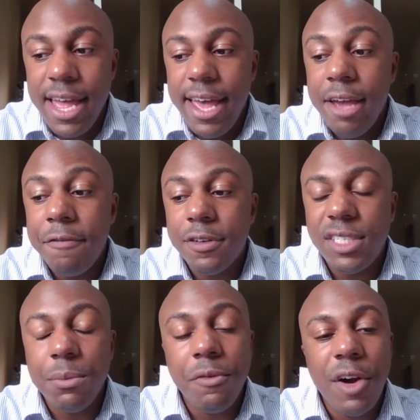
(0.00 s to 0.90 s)
And for
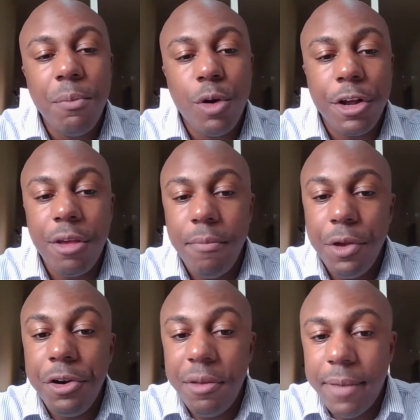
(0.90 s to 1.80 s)
some of our more
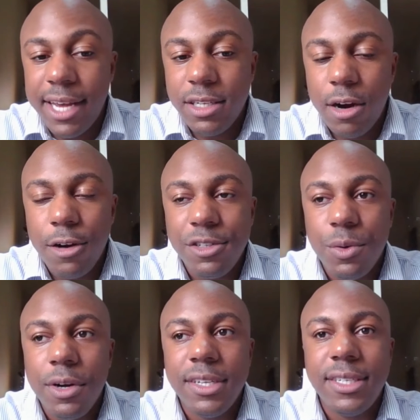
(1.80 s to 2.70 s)
community based arts
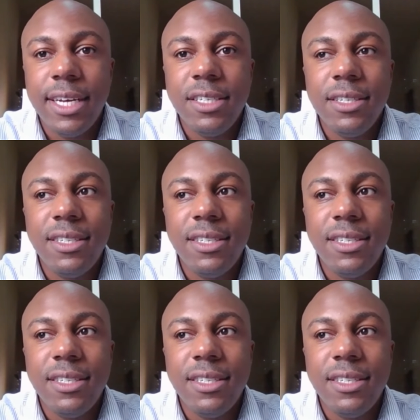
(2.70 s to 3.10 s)
organizations,